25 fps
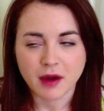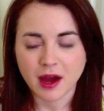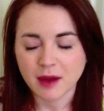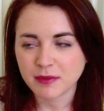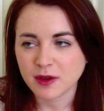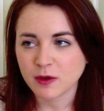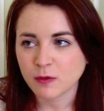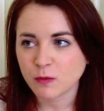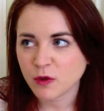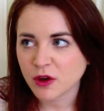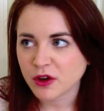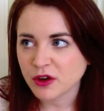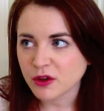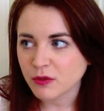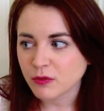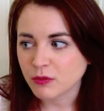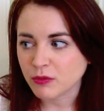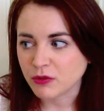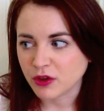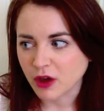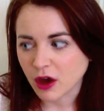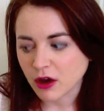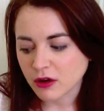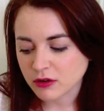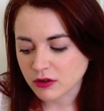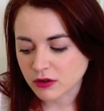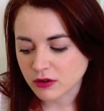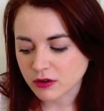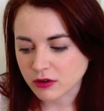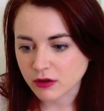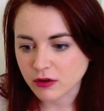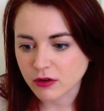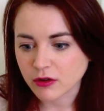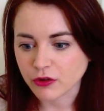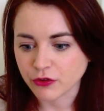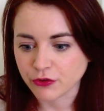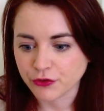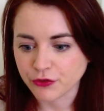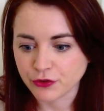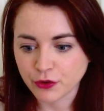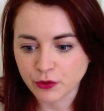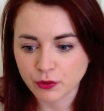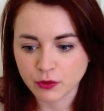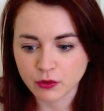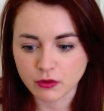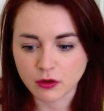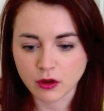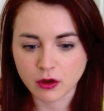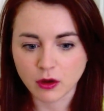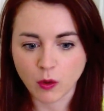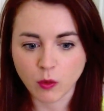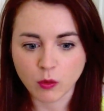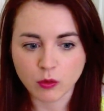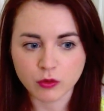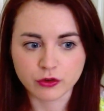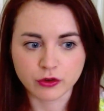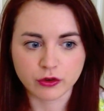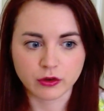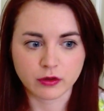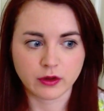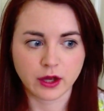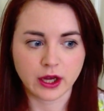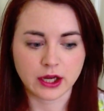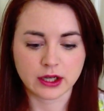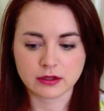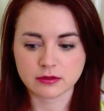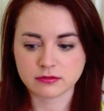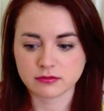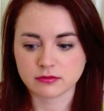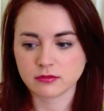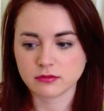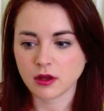I mean, what do younger girls do to look older? Like,